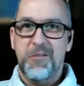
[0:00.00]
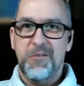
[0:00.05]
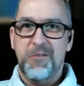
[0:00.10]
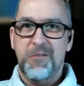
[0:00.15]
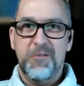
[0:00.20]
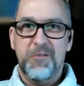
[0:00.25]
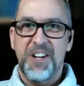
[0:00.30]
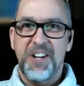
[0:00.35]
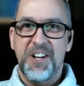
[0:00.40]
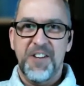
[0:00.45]

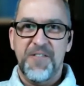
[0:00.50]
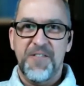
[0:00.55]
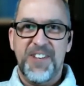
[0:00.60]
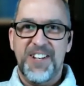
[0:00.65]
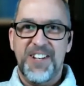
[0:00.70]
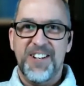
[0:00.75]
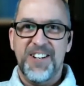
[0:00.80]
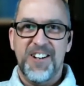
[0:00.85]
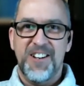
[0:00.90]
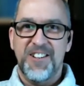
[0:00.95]
are we going to
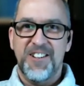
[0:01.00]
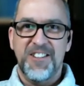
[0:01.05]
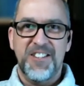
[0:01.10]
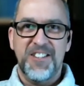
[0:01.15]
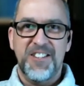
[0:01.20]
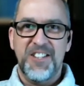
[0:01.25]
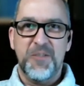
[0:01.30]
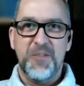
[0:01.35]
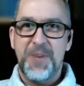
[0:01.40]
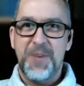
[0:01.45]
feed all of
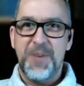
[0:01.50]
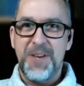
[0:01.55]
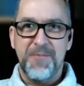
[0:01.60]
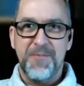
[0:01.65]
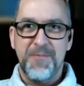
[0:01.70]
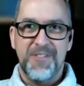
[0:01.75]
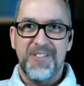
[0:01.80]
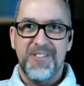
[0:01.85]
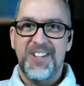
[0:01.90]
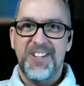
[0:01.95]
these
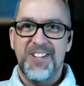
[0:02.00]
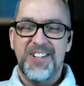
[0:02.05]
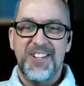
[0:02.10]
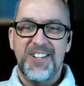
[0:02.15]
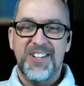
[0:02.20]
people?